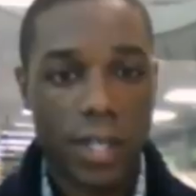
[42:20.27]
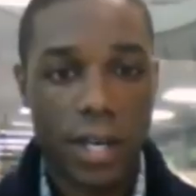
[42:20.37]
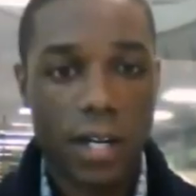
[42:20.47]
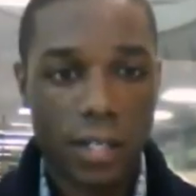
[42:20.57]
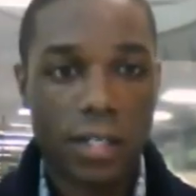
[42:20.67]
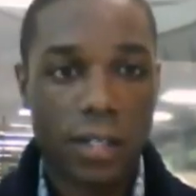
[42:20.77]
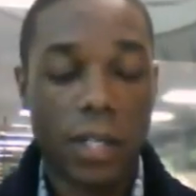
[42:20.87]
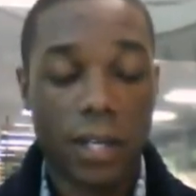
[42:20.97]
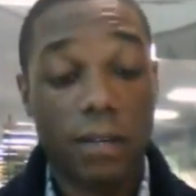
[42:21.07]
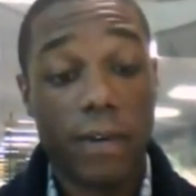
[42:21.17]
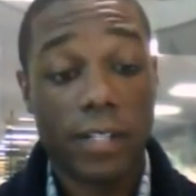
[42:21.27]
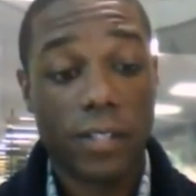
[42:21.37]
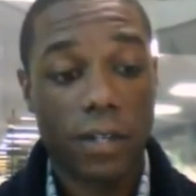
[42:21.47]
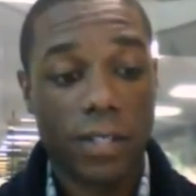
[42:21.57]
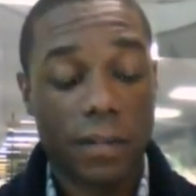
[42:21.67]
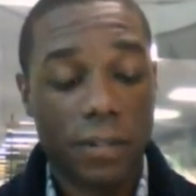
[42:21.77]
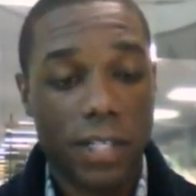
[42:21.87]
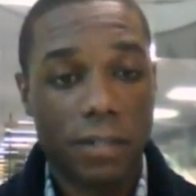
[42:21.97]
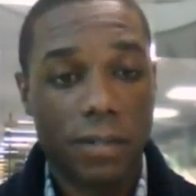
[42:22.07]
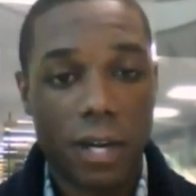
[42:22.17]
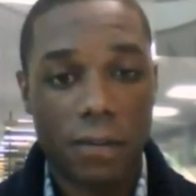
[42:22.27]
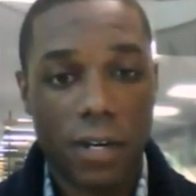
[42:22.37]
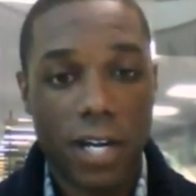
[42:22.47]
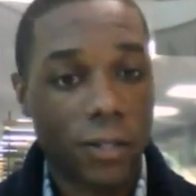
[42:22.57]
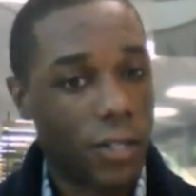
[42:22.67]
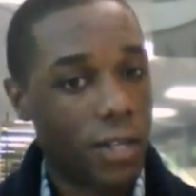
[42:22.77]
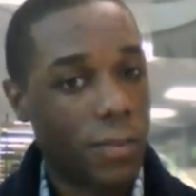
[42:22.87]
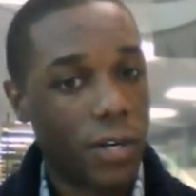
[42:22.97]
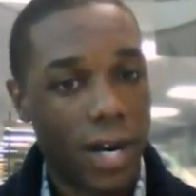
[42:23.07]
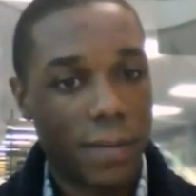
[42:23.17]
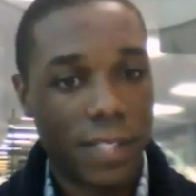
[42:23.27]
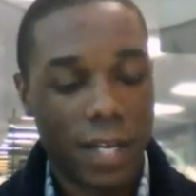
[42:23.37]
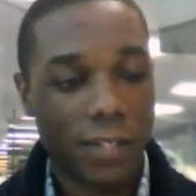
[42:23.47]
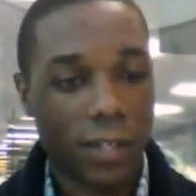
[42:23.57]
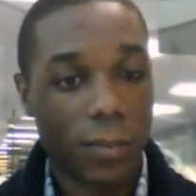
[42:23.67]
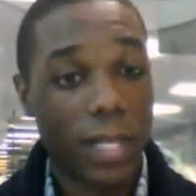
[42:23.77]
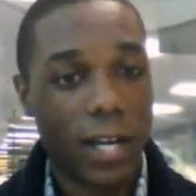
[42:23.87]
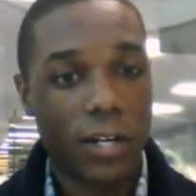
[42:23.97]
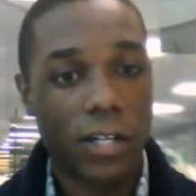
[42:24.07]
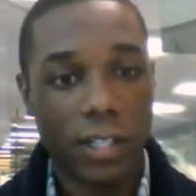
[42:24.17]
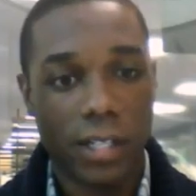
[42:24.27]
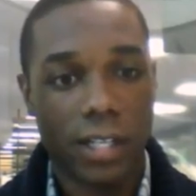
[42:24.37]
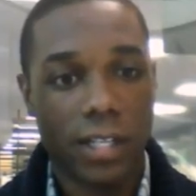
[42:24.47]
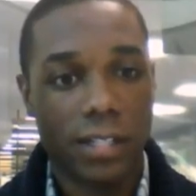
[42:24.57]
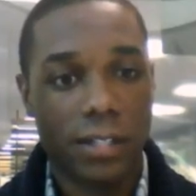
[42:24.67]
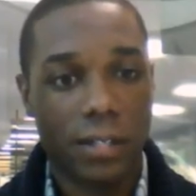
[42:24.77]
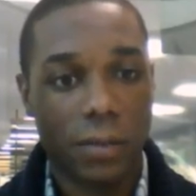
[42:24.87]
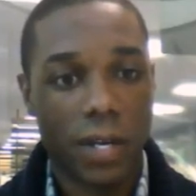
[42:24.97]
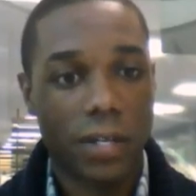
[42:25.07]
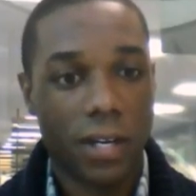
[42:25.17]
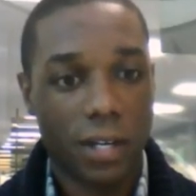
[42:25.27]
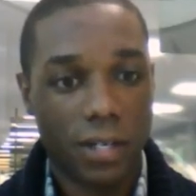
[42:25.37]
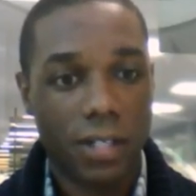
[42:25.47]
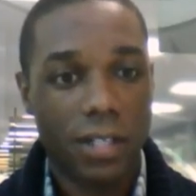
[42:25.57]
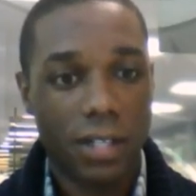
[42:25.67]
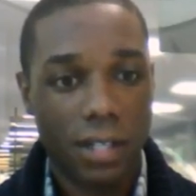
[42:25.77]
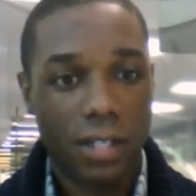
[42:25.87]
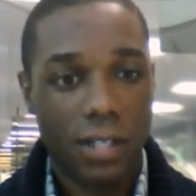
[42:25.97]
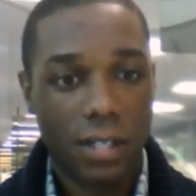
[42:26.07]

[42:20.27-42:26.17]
uh, really good advice. So definitely, you know, if you're interested in the program, it sounds like applying early is the way to go. Mm-hmm.